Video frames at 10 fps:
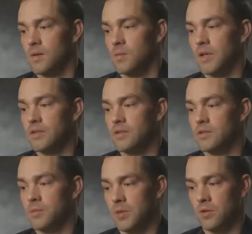But
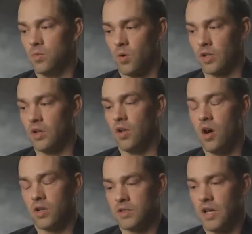to be working
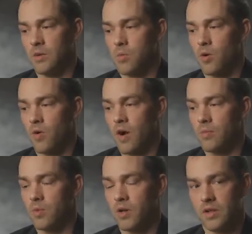alongside the
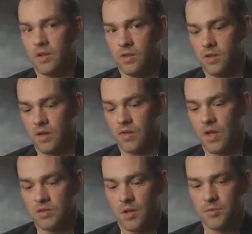program, one of the
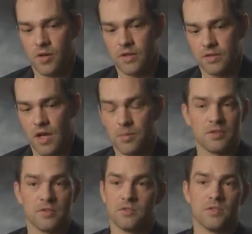things I'm trying to
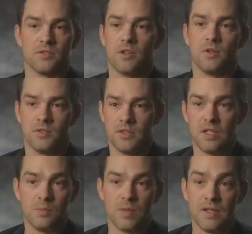establish is there's no
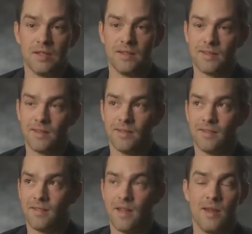CDP
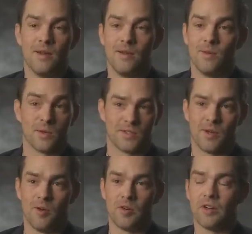in North
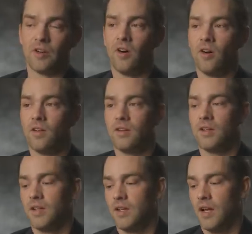Dakota at all.
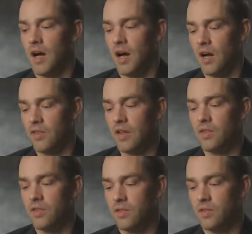
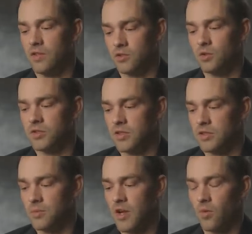The school
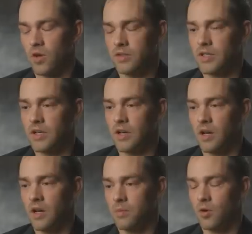system there runs a
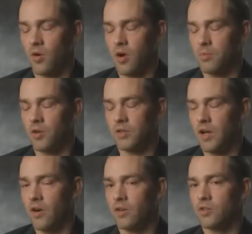program called
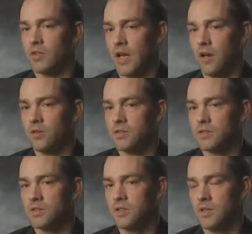Character
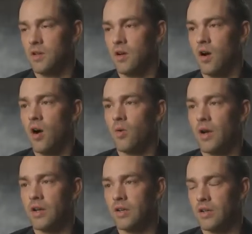Counts
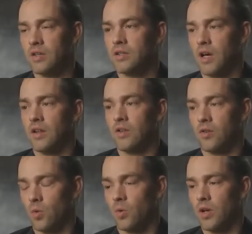already in kind of their
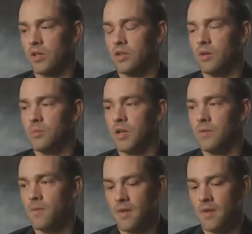curriculum, but